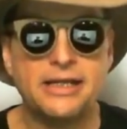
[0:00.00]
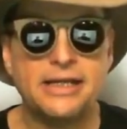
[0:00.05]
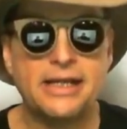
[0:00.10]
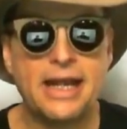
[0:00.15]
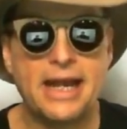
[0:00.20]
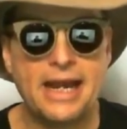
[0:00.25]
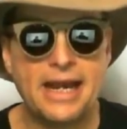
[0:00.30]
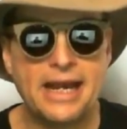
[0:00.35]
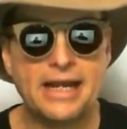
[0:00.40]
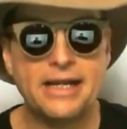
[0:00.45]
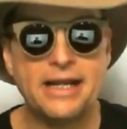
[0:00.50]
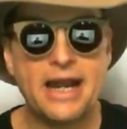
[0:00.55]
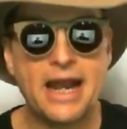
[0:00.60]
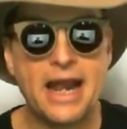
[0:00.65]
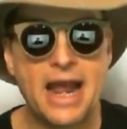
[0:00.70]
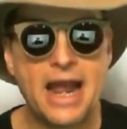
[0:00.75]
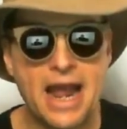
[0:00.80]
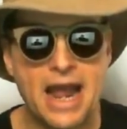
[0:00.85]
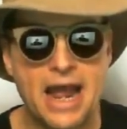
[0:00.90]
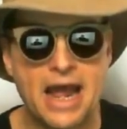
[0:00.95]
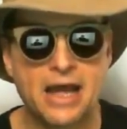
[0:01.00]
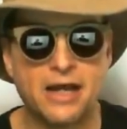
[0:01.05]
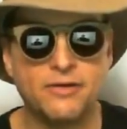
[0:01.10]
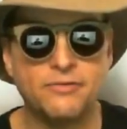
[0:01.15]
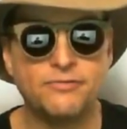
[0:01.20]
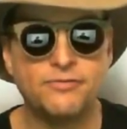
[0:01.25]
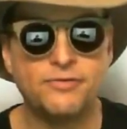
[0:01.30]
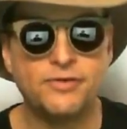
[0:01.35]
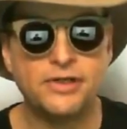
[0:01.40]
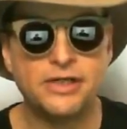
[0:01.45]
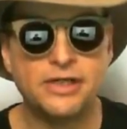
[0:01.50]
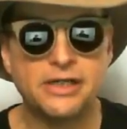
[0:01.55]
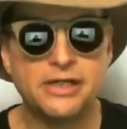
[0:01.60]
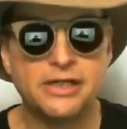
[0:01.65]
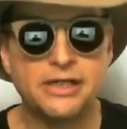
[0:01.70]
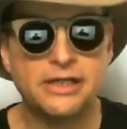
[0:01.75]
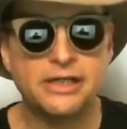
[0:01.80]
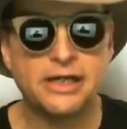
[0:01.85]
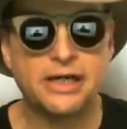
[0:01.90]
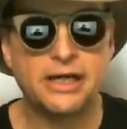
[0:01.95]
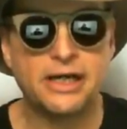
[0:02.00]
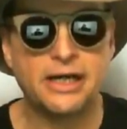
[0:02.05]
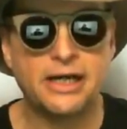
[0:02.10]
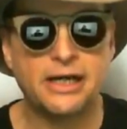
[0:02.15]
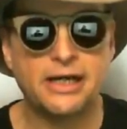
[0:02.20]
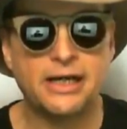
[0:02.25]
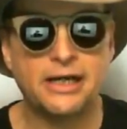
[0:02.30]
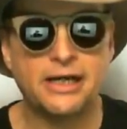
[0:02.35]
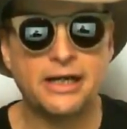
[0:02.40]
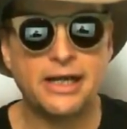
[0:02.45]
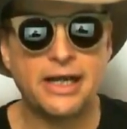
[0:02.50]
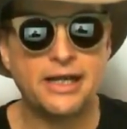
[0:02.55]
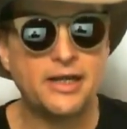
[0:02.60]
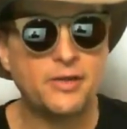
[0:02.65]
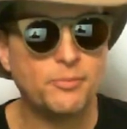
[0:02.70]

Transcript: can have an